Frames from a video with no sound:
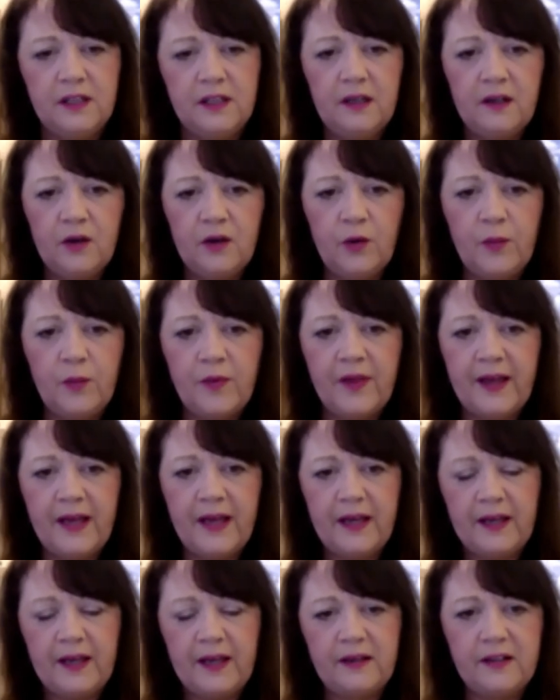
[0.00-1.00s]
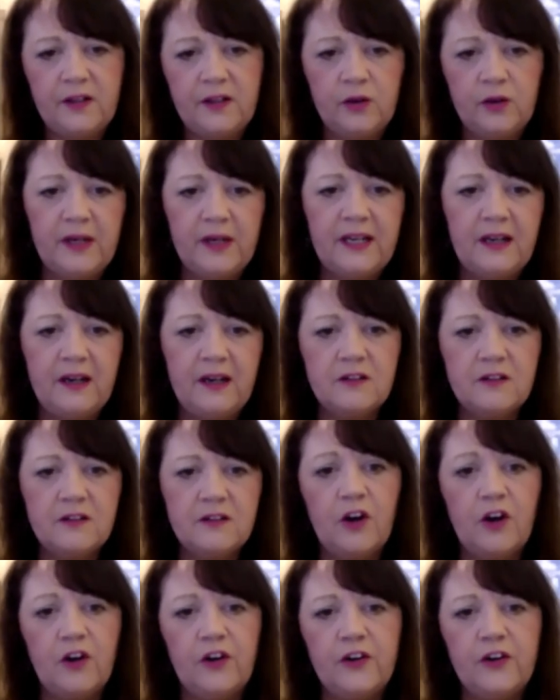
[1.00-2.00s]
up there, you know, in
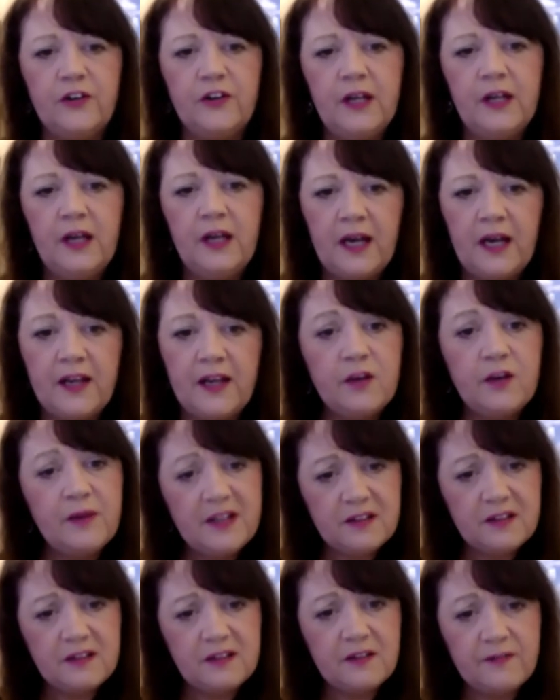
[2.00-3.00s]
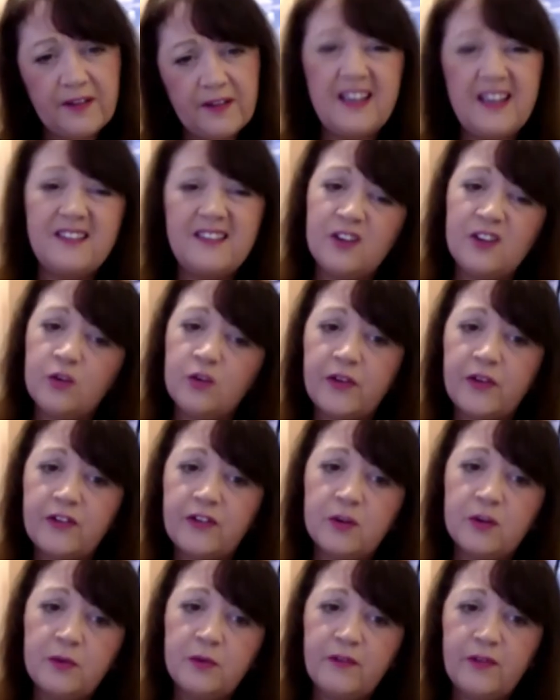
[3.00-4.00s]
Scotland. Are you interfacing with
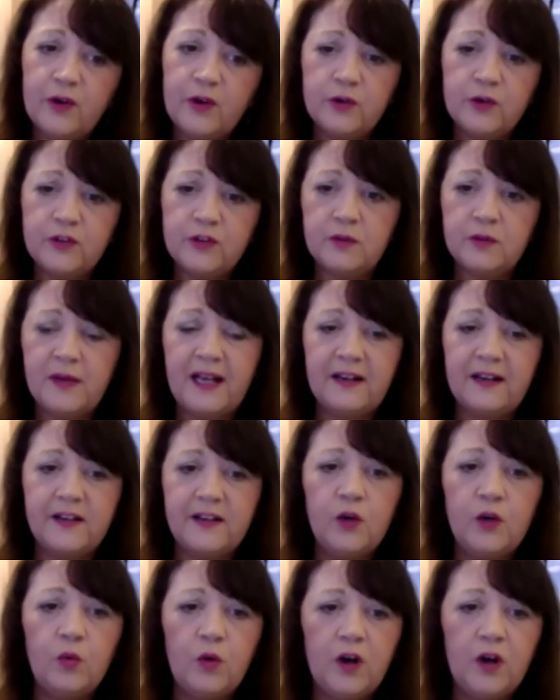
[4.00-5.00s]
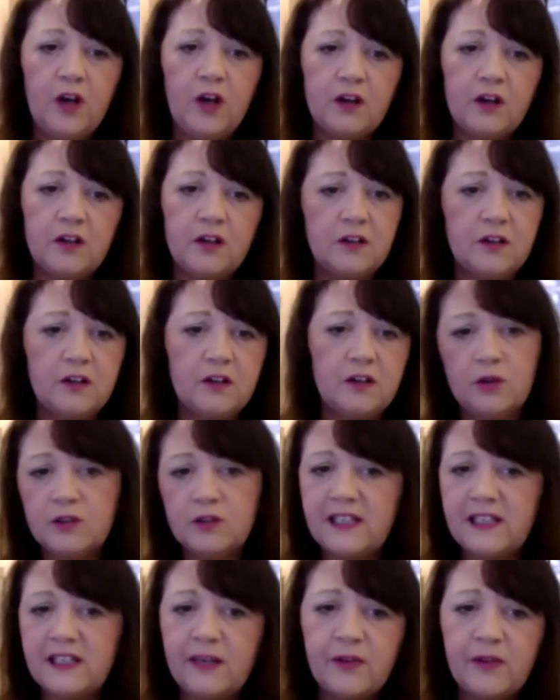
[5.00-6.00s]
some of those as well? Do you work
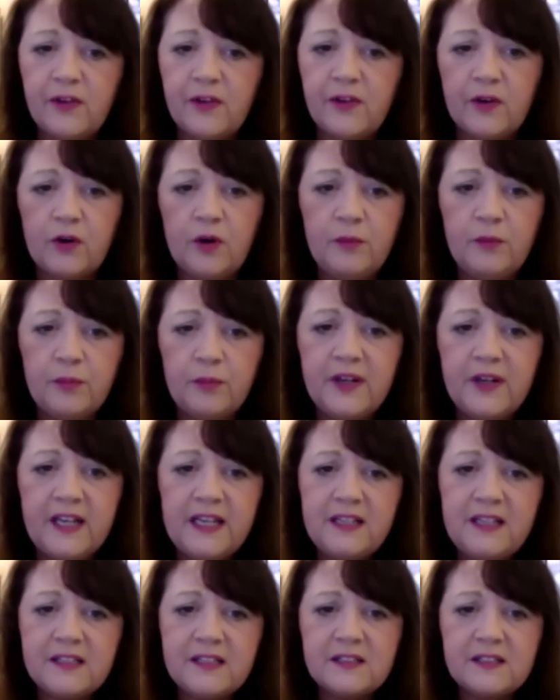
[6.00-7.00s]
closely with other companies?